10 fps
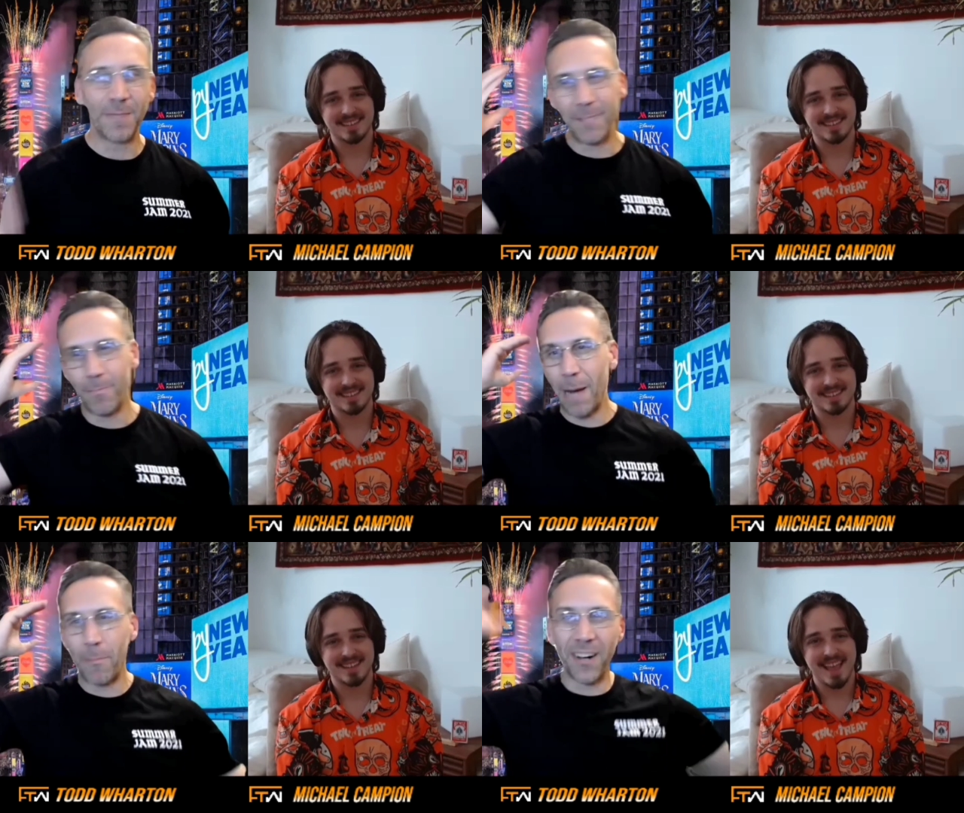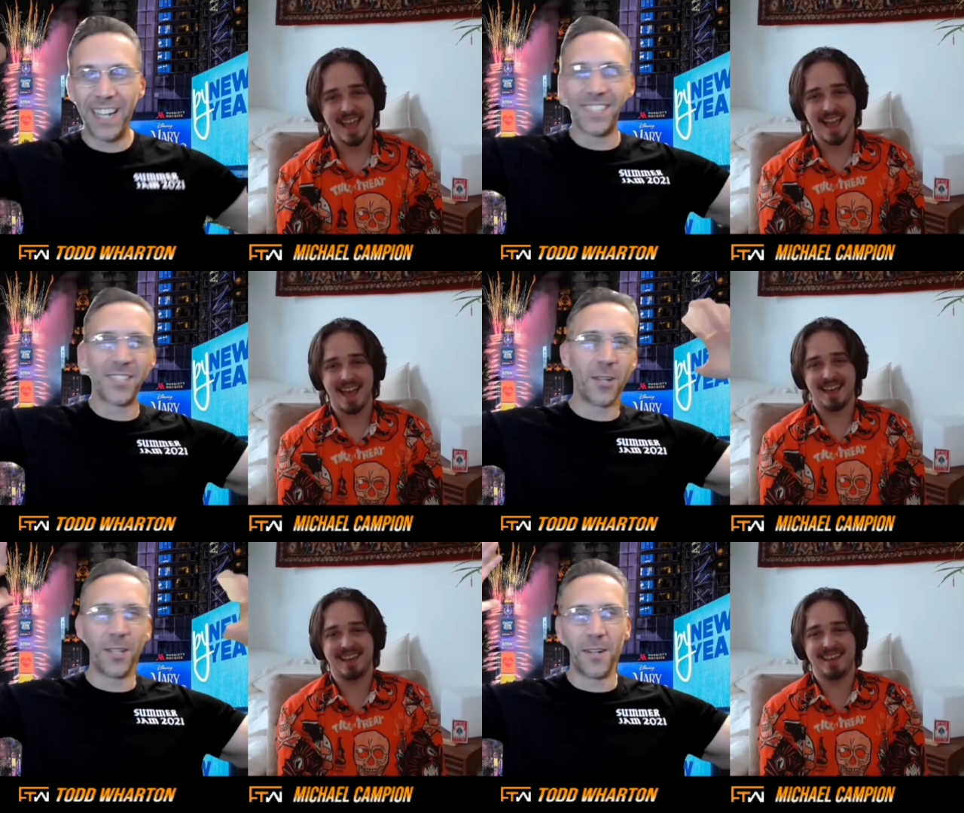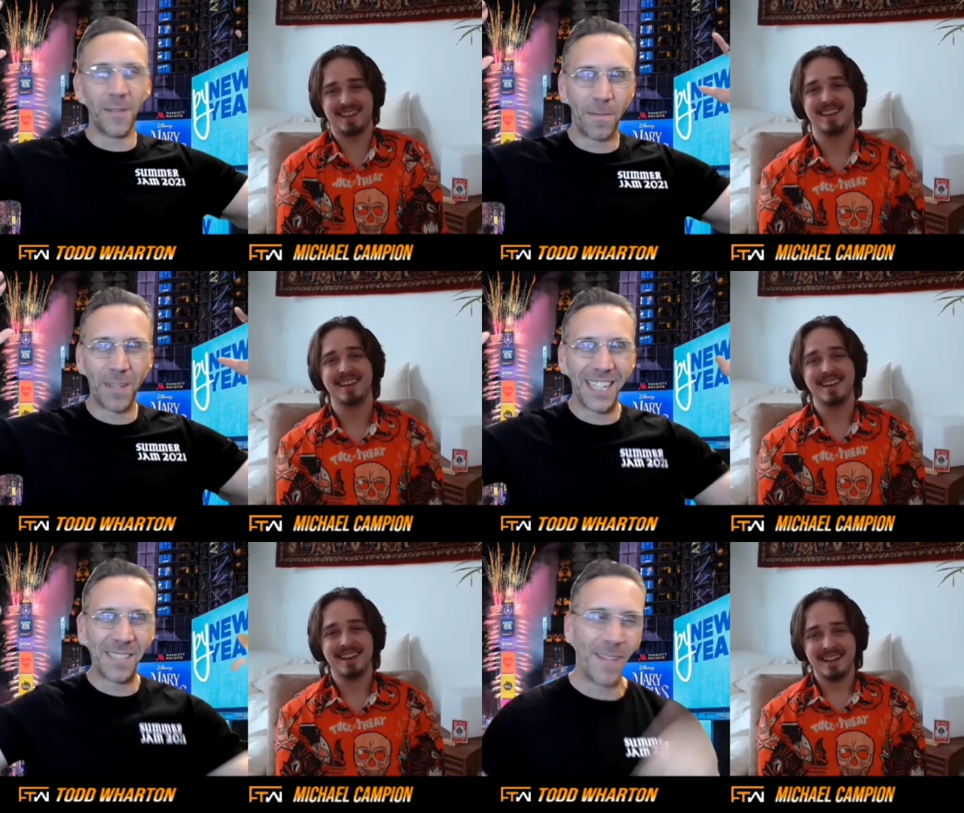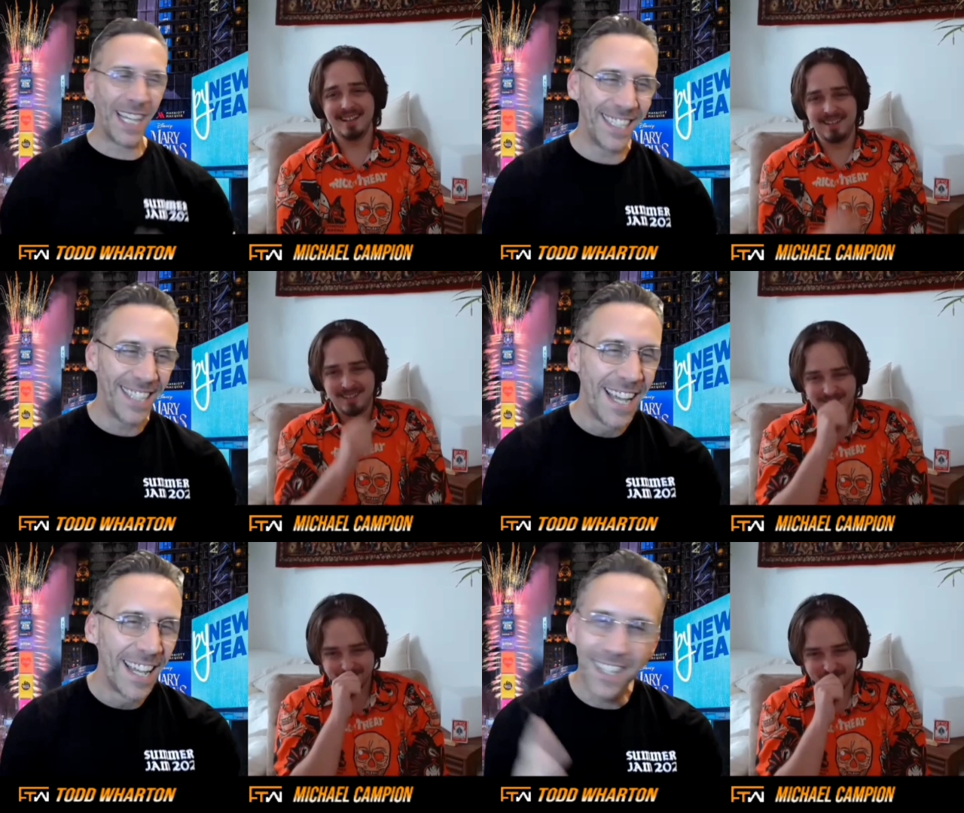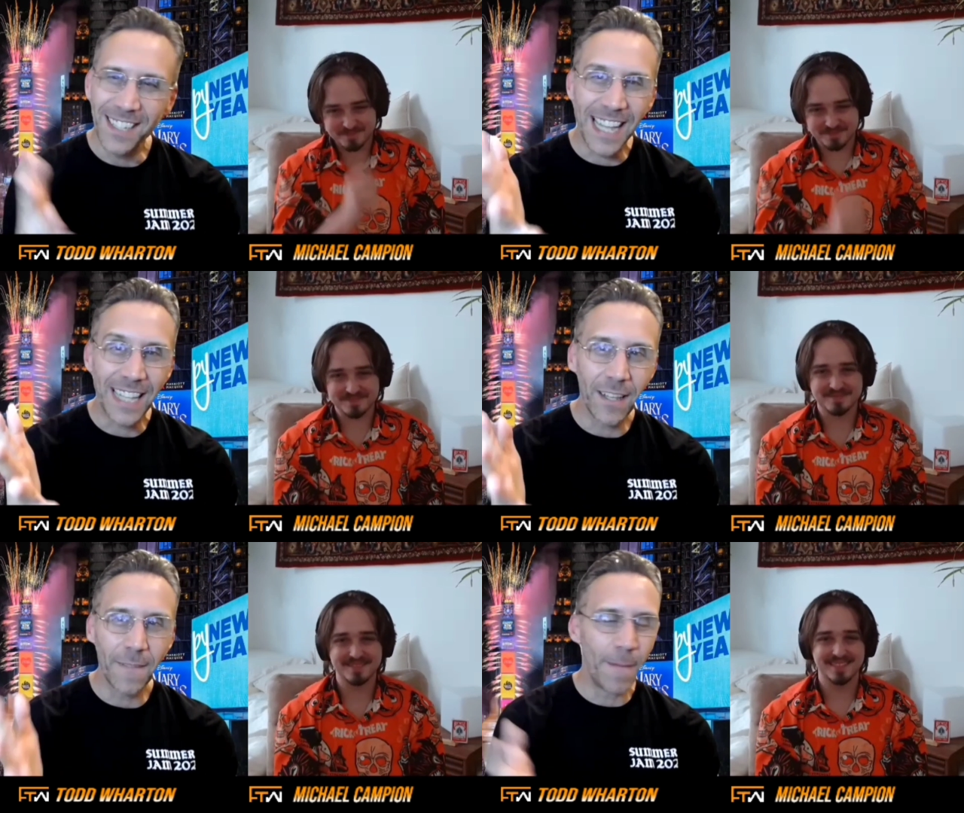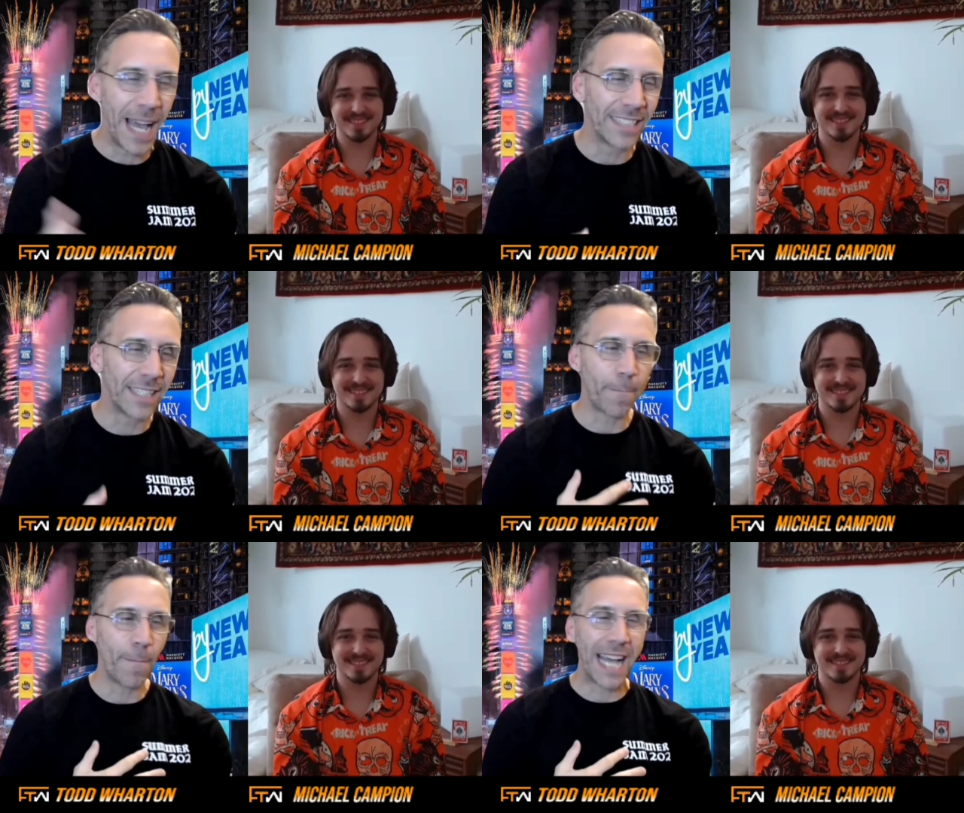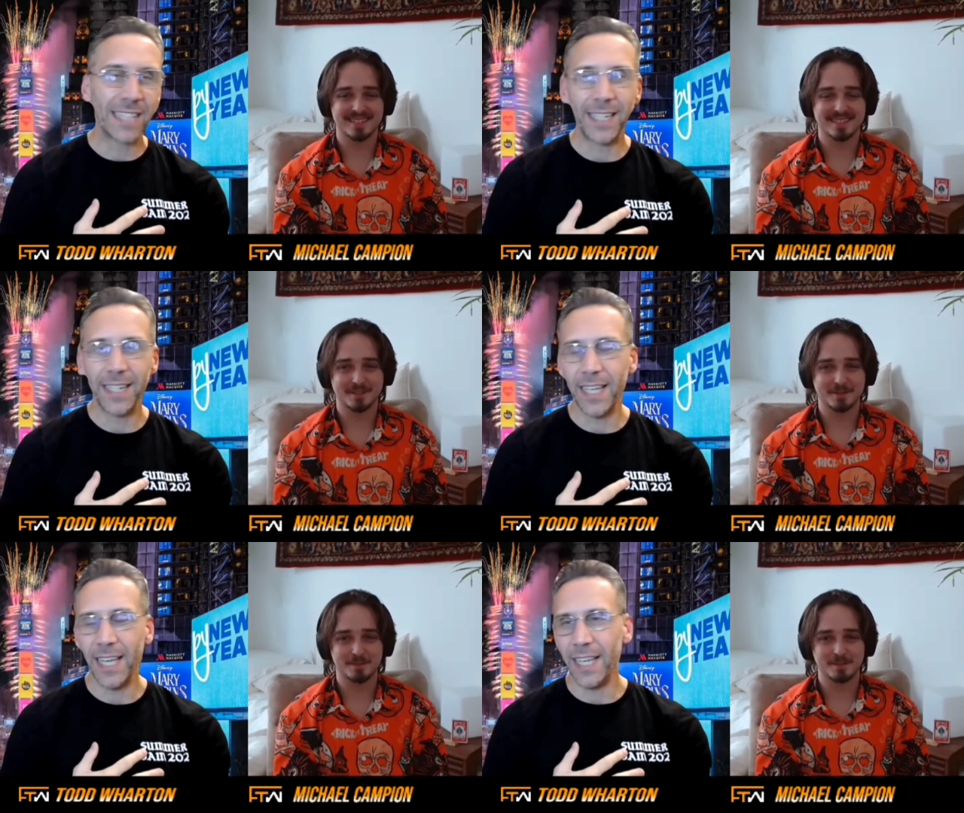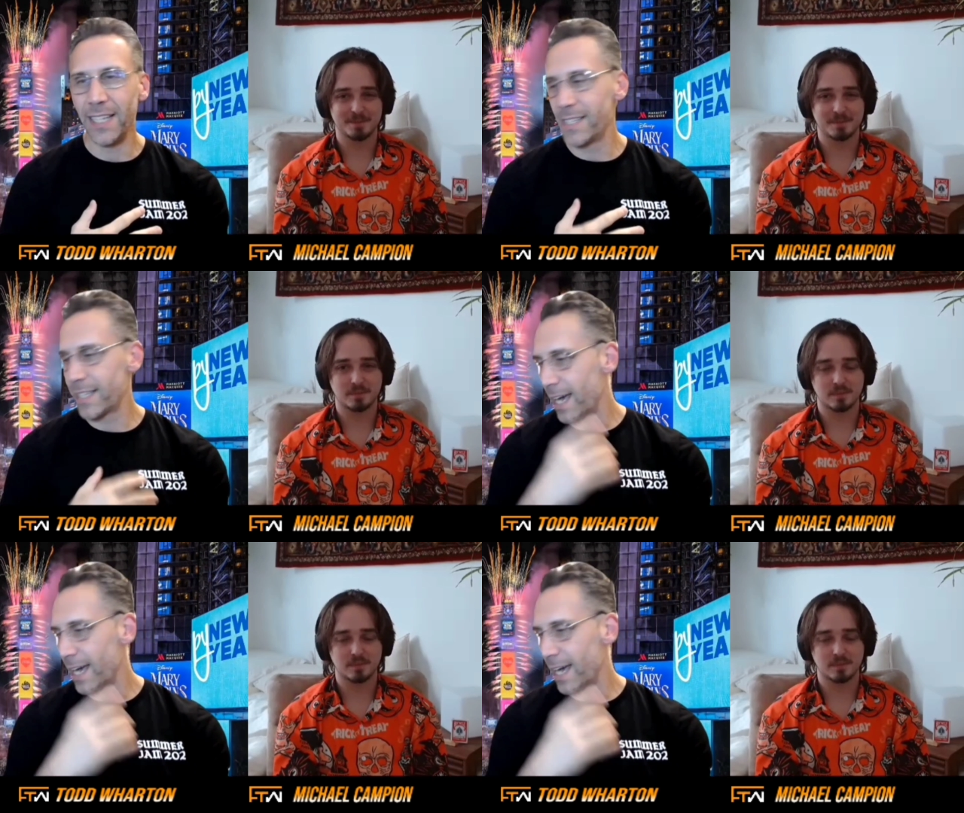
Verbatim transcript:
Speaker 1: My, my brain is all over the place, man because I love magic. Magic is